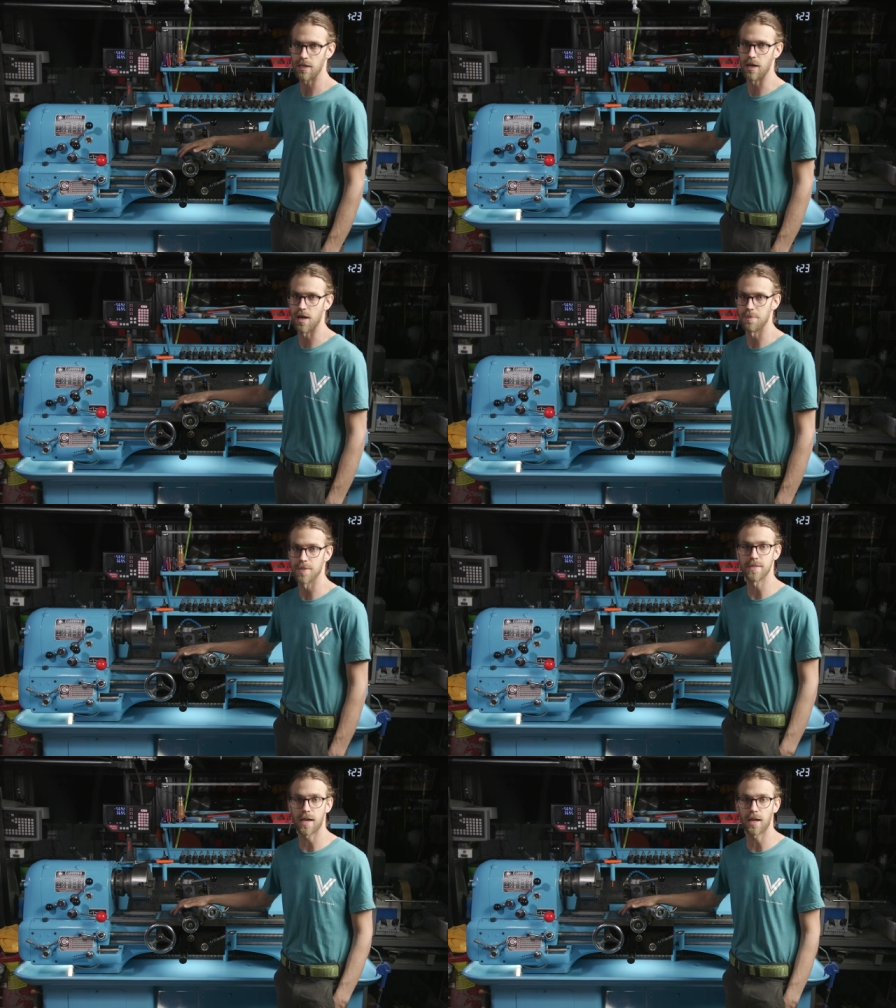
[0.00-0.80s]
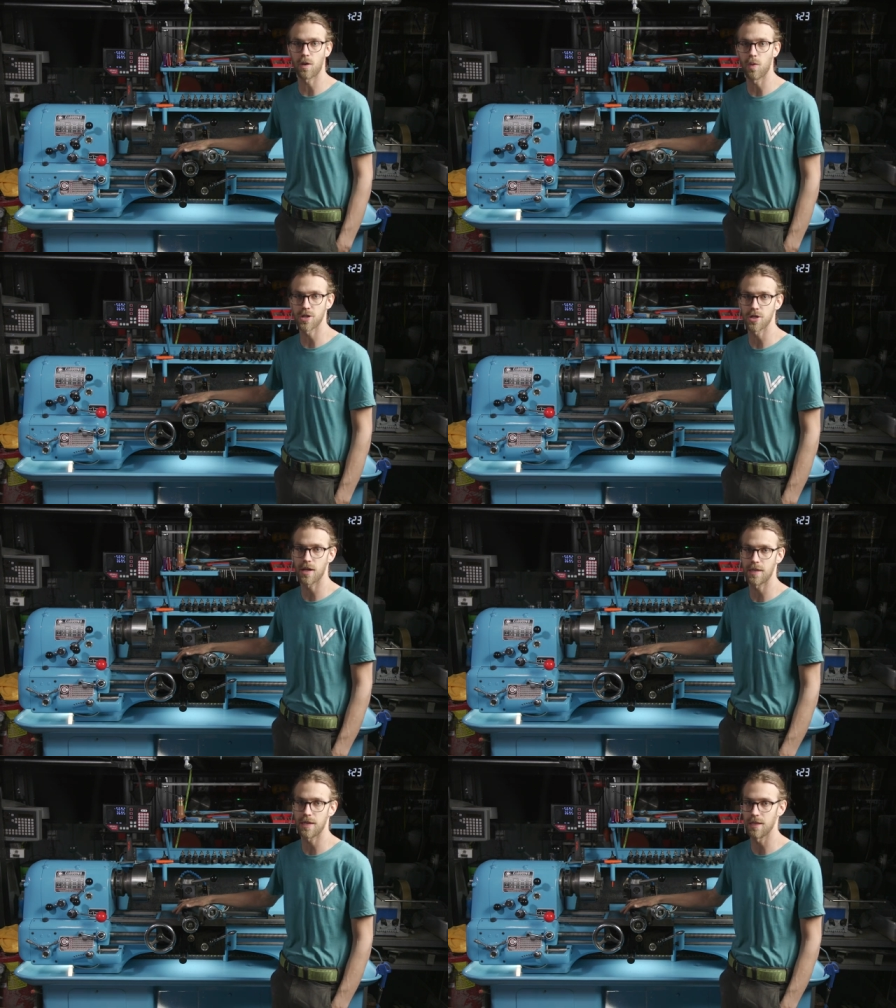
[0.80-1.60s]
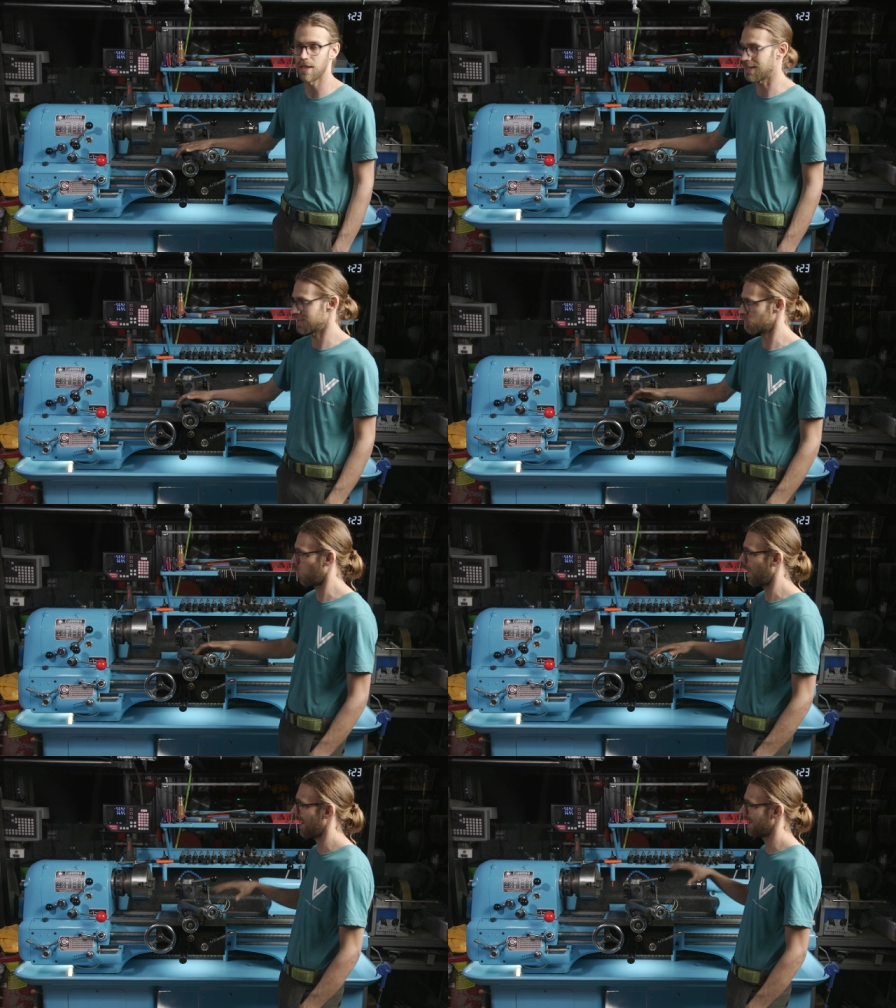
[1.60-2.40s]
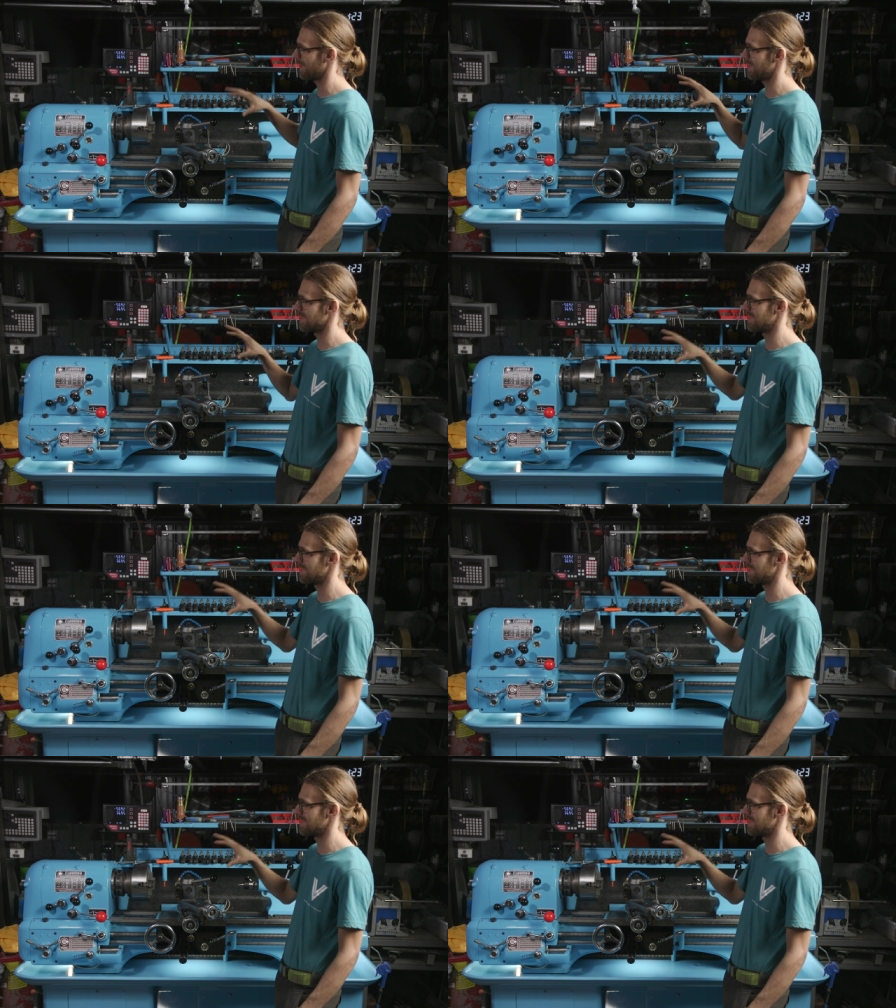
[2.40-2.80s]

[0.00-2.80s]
Um, the second question I get a lot is why